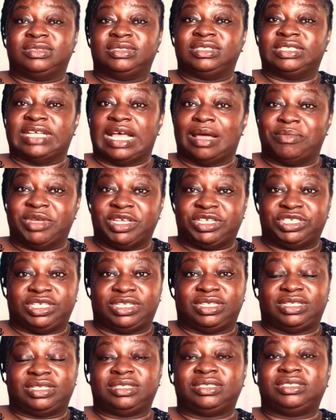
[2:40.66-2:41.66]

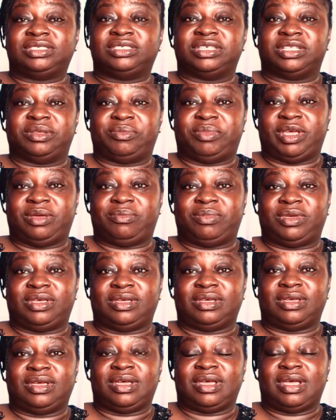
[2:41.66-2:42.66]
damaging to the baby
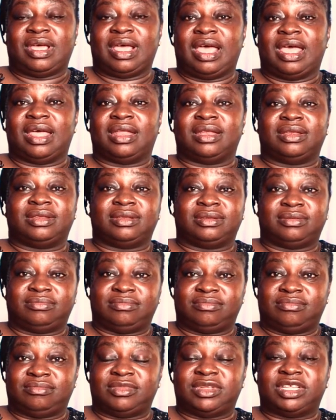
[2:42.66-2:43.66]
and
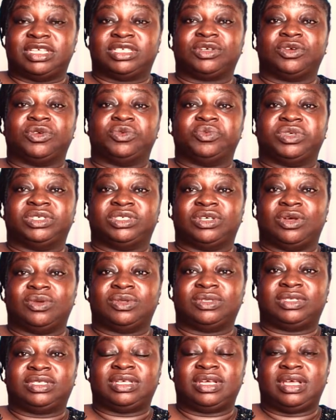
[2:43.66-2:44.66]
this could
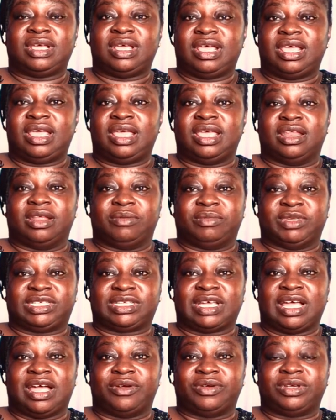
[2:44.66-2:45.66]
result in a
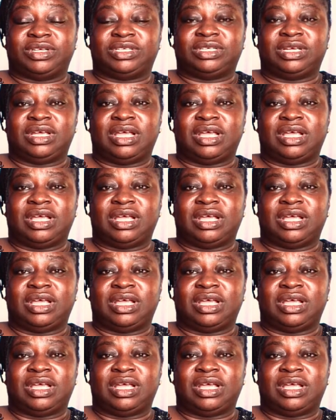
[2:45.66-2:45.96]
miscarriage.